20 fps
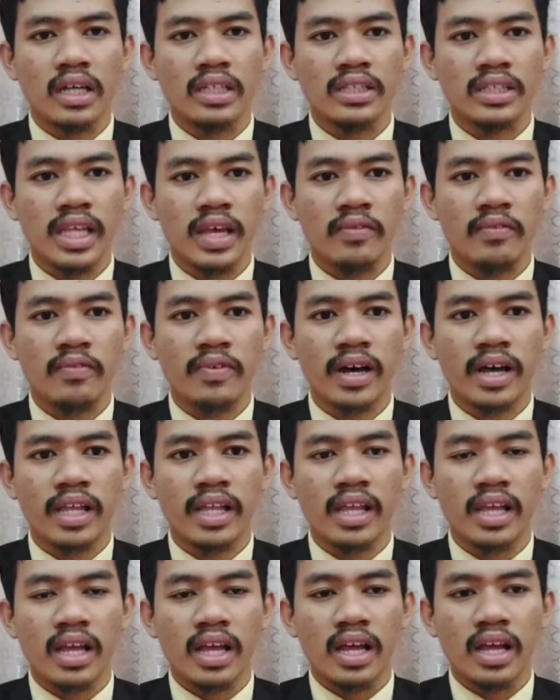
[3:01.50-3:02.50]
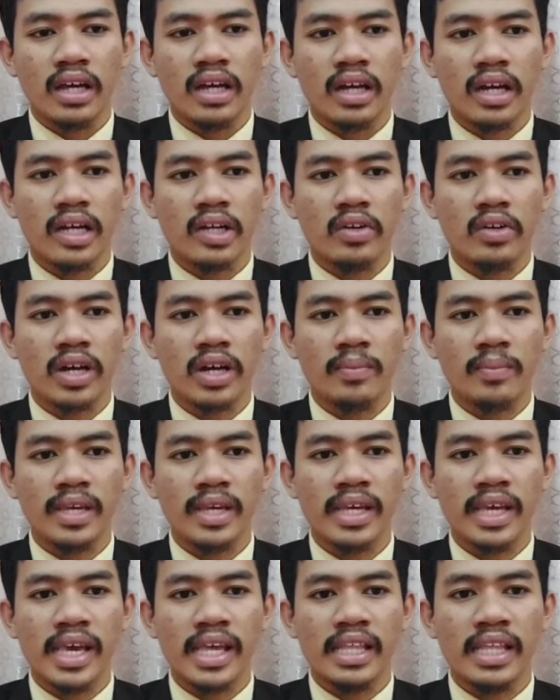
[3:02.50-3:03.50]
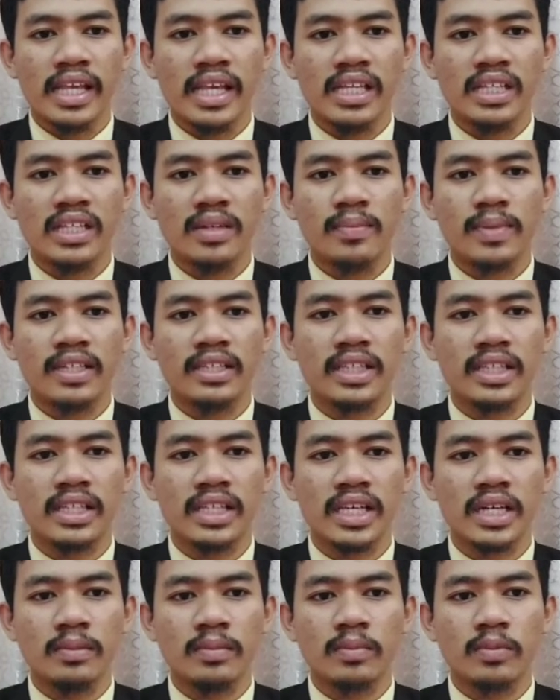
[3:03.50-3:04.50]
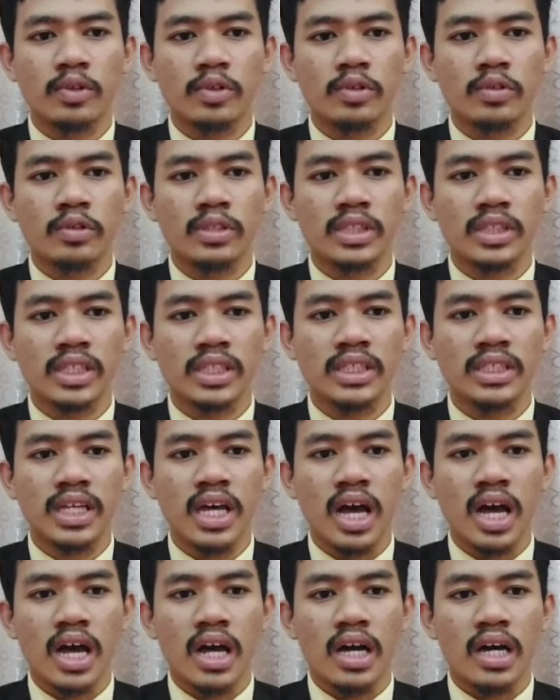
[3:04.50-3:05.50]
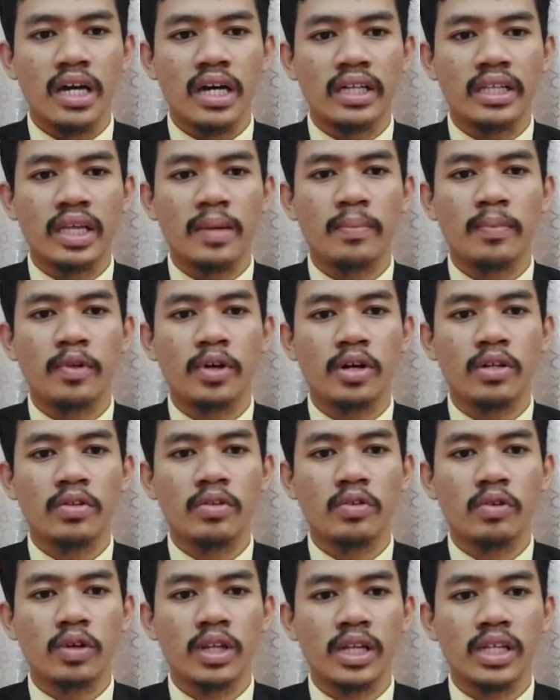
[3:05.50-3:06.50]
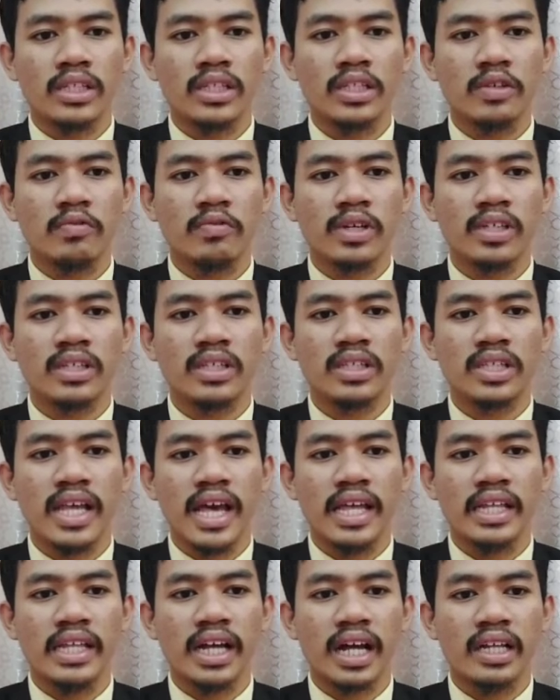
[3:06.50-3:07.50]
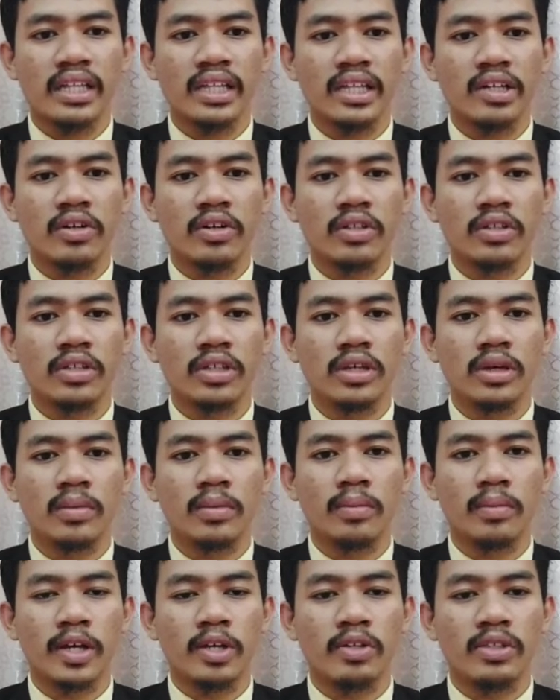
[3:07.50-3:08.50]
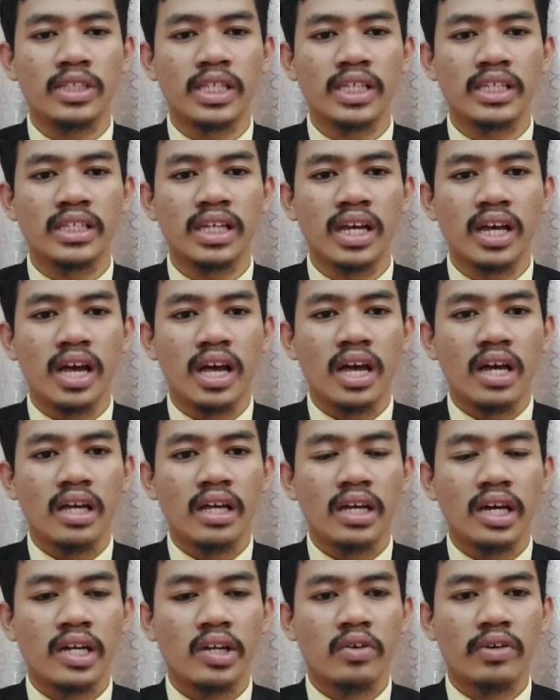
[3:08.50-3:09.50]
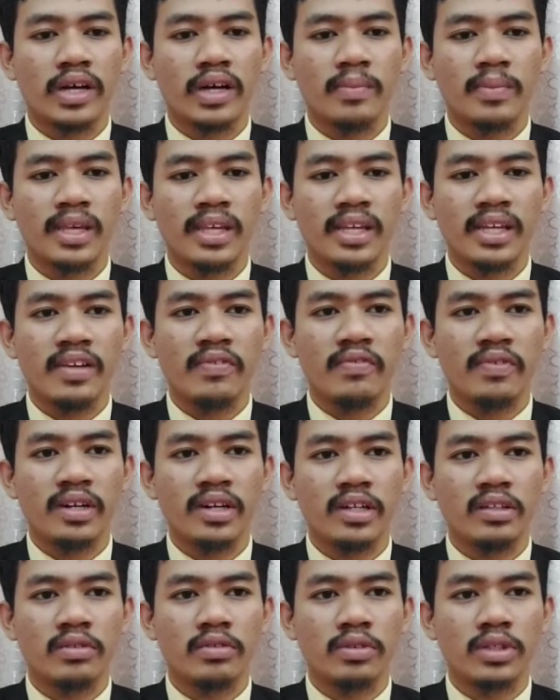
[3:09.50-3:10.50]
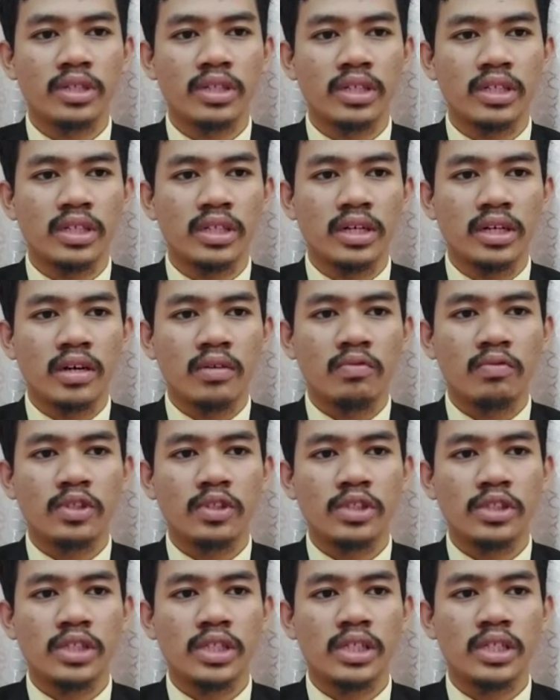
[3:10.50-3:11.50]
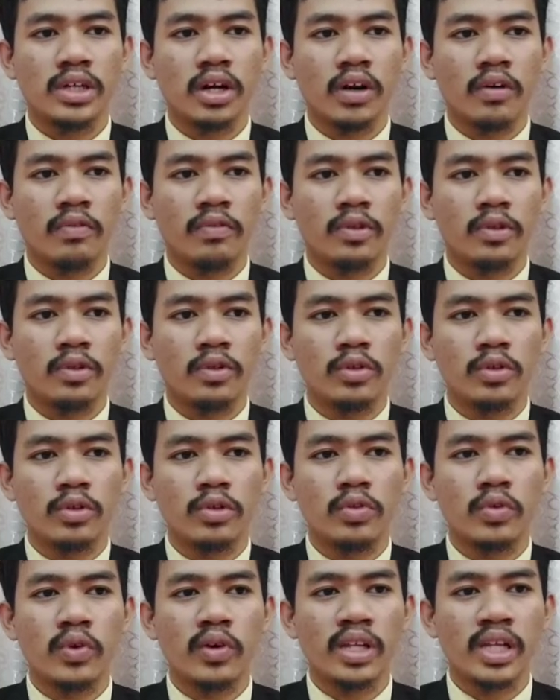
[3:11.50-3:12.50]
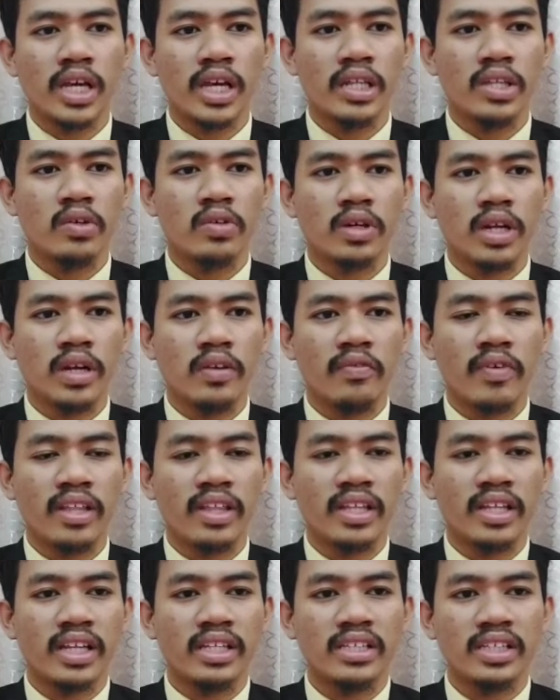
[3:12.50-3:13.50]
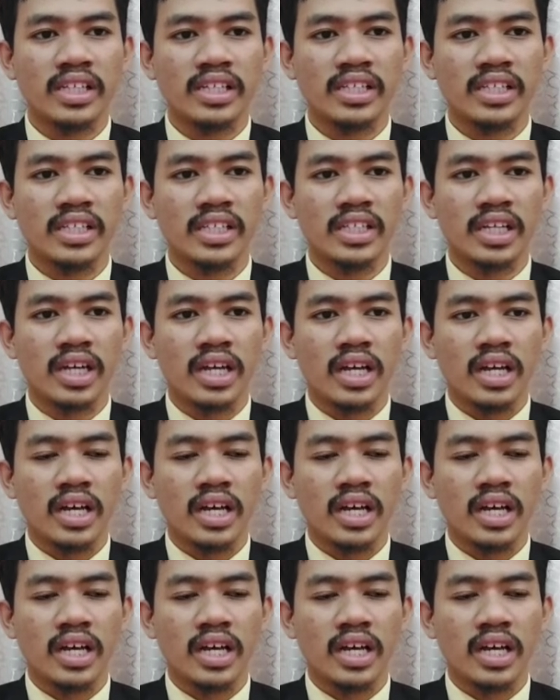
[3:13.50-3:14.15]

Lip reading: Step 5. Karyogamy in each basidium produces a diploid nucleus which then undergoes meiosis. Karyogamy refers to the fusion of two nuclei during fertilization.